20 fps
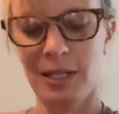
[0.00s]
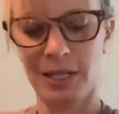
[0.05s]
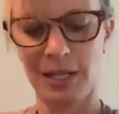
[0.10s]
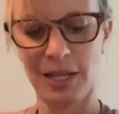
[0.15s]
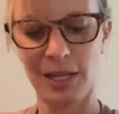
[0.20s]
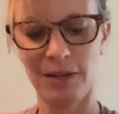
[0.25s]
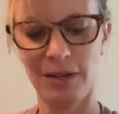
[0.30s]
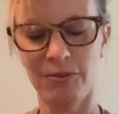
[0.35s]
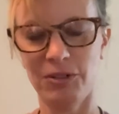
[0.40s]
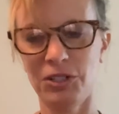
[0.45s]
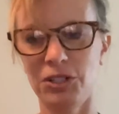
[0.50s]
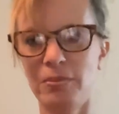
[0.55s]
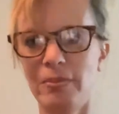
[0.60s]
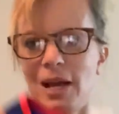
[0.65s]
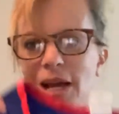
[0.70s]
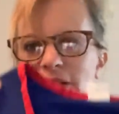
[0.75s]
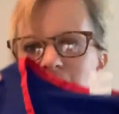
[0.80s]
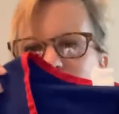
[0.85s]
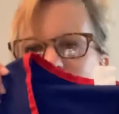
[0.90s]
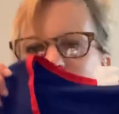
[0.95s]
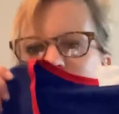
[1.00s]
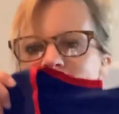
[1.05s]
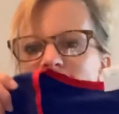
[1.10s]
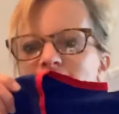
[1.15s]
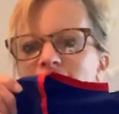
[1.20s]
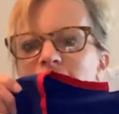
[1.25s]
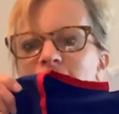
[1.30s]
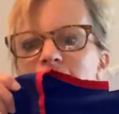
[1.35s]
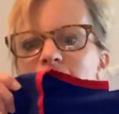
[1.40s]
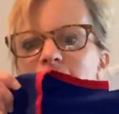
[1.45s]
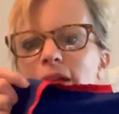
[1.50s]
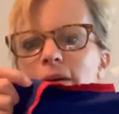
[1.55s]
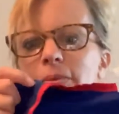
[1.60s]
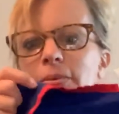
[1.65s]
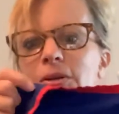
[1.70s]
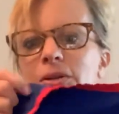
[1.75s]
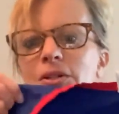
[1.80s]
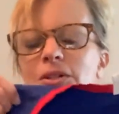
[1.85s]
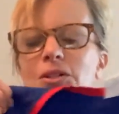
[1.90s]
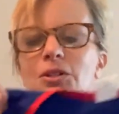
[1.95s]
once you master that on the
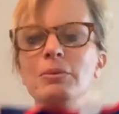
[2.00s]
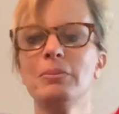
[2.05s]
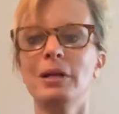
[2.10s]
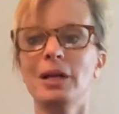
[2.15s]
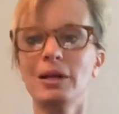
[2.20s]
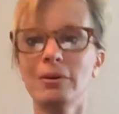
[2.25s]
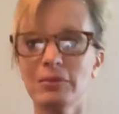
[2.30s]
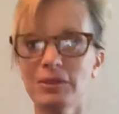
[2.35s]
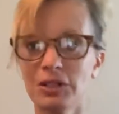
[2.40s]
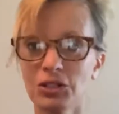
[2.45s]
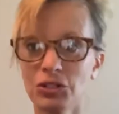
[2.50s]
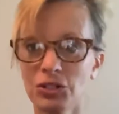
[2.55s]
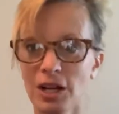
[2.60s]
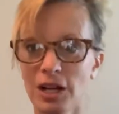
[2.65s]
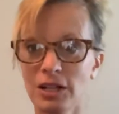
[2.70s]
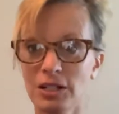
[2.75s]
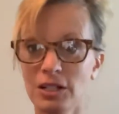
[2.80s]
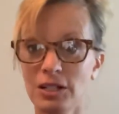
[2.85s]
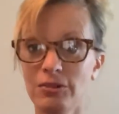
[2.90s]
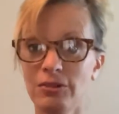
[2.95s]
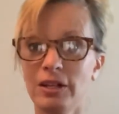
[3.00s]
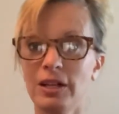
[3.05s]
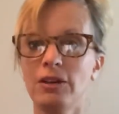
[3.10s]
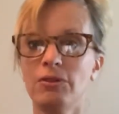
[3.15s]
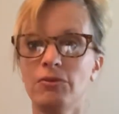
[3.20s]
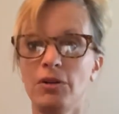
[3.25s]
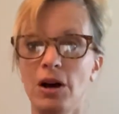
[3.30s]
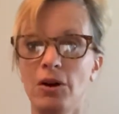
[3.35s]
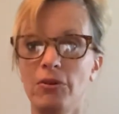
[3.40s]
table, you'll be able to try doing it while